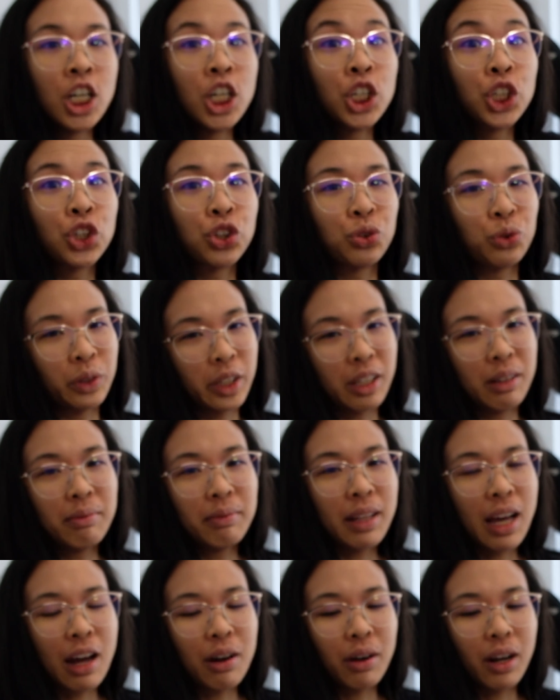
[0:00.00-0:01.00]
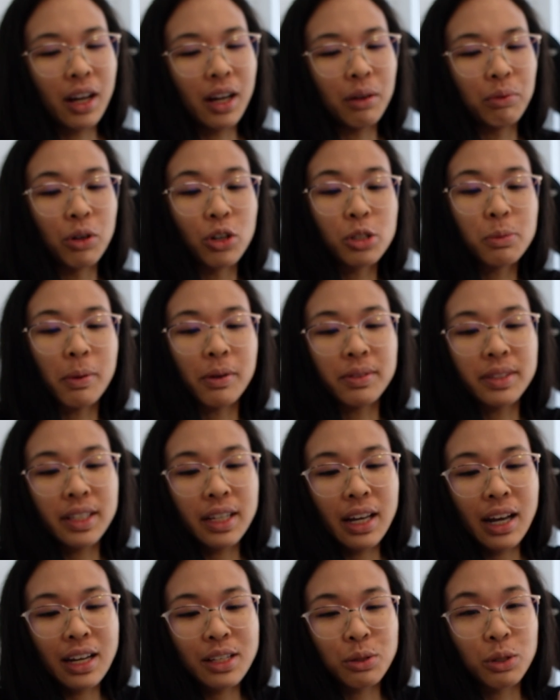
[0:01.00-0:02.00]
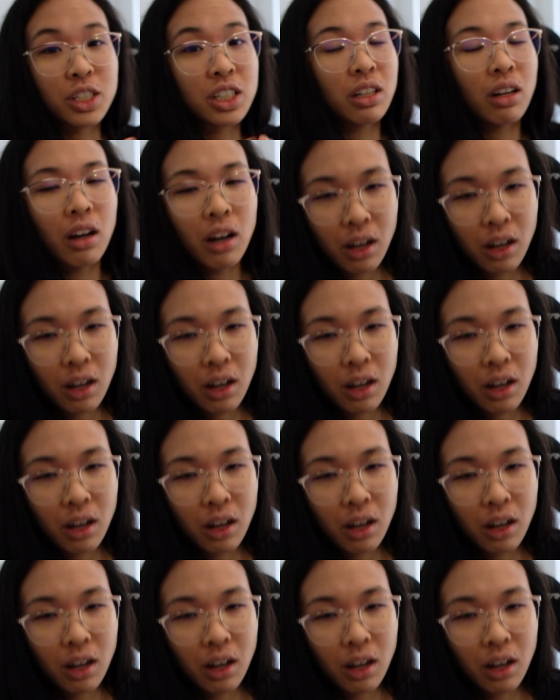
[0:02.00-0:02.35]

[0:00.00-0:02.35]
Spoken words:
cream that Roche-Posay has, which,